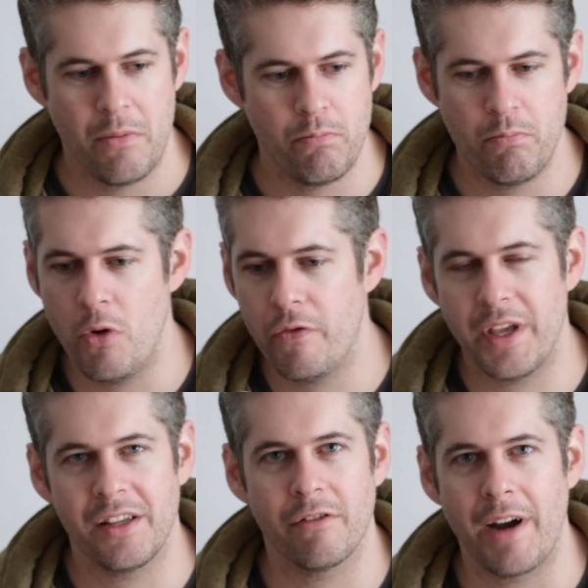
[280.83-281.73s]
move
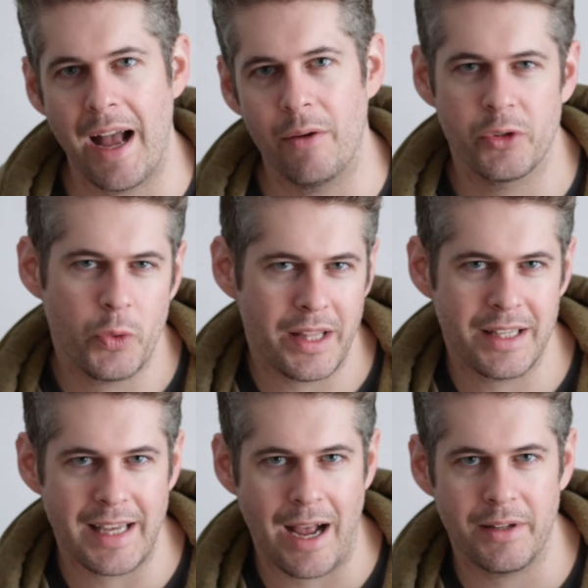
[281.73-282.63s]
things around, tweak the
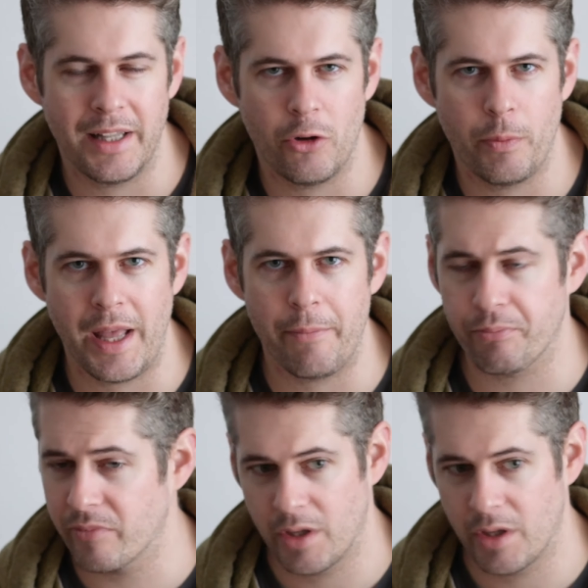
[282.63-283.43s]
sound a little bit.